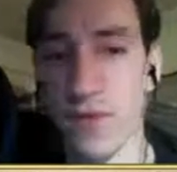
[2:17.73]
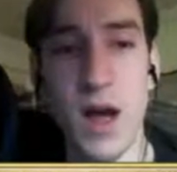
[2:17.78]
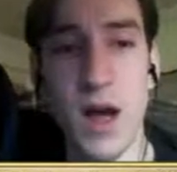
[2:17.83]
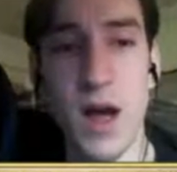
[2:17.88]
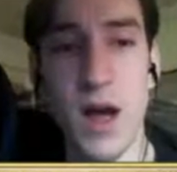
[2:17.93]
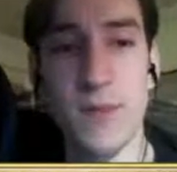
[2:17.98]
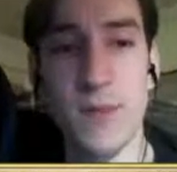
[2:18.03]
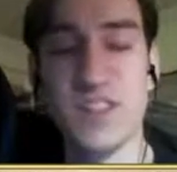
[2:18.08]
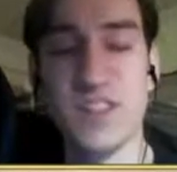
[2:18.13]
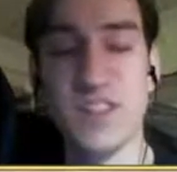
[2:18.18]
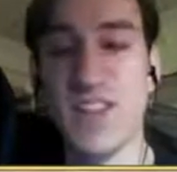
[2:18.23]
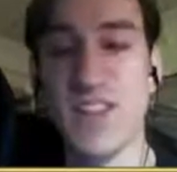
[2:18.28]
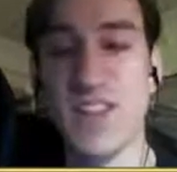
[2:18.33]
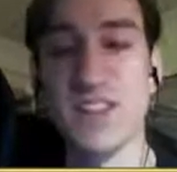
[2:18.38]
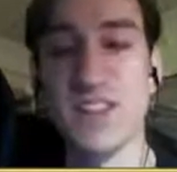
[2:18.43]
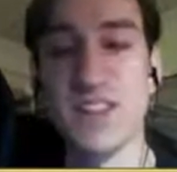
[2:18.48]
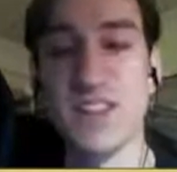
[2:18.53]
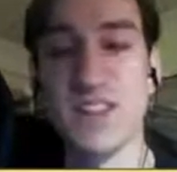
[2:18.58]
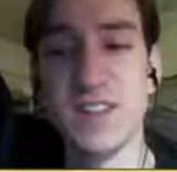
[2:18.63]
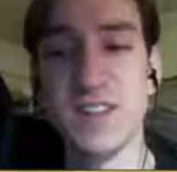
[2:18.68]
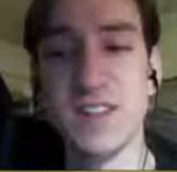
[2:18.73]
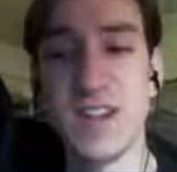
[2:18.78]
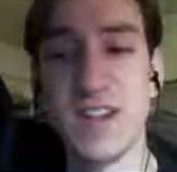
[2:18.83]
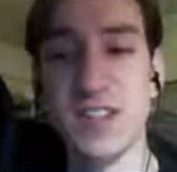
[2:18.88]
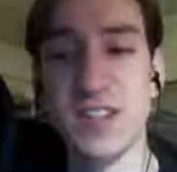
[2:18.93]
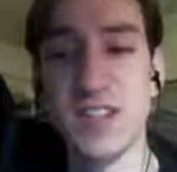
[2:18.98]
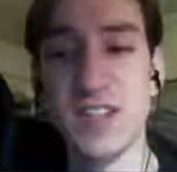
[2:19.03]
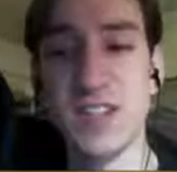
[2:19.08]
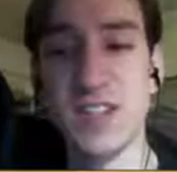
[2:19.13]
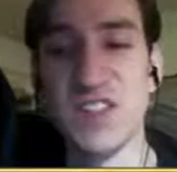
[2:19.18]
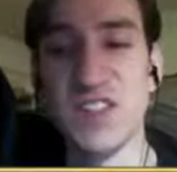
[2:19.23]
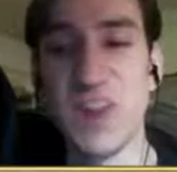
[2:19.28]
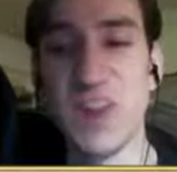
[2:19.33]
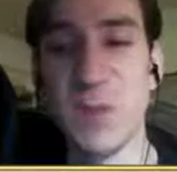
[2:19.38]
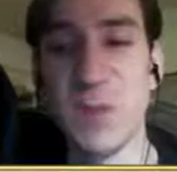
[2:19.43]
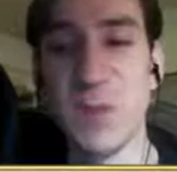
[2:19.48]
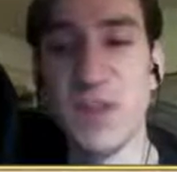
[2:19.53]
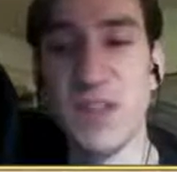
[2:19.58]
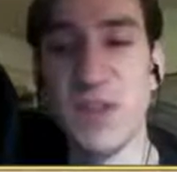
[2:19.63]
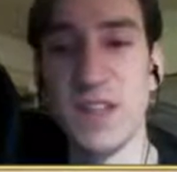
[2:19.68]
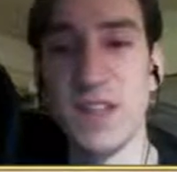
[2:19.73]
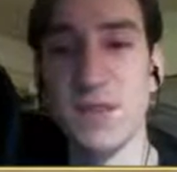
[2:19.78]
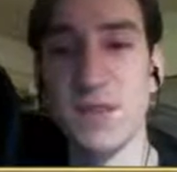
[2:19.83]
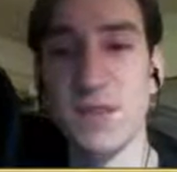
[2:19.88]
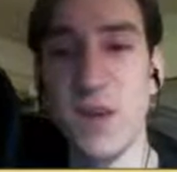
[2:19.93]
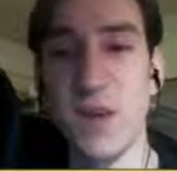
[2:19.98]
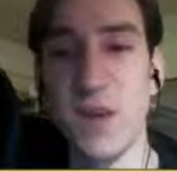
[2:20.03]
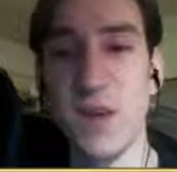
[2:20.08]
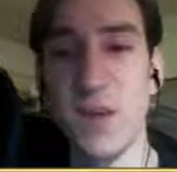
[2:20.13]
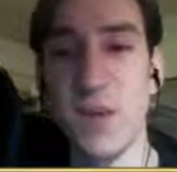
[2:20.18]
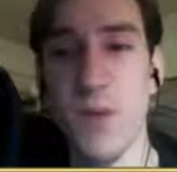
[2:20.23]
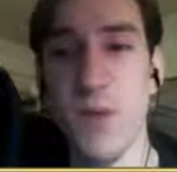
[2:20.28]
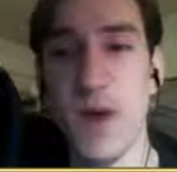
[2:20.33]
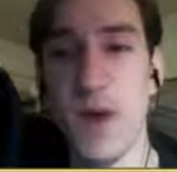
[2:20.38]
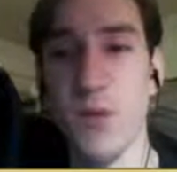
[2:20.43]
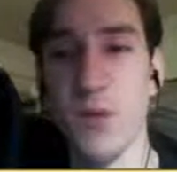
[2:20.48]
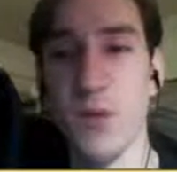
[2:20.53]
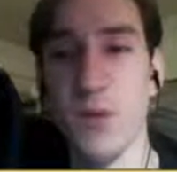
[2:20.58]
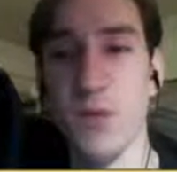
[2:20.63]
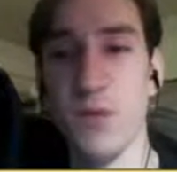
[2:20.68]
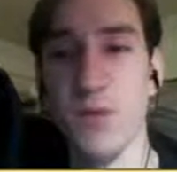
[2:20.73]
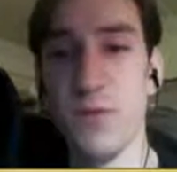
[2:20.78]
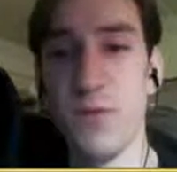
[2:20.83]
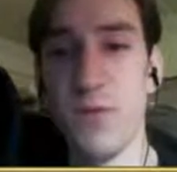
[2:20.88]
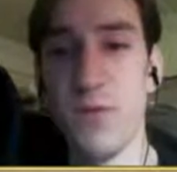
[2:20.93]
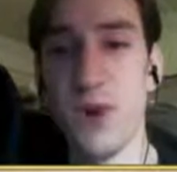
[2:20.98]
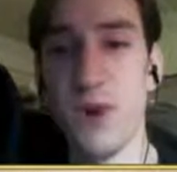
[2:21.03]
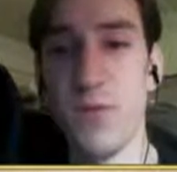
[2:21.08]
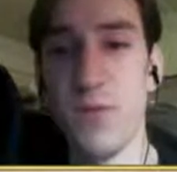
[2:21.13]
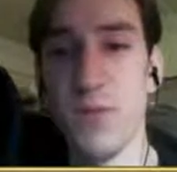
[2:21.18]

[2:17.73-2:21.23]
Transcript: Stasis is actually something that's very powerful and very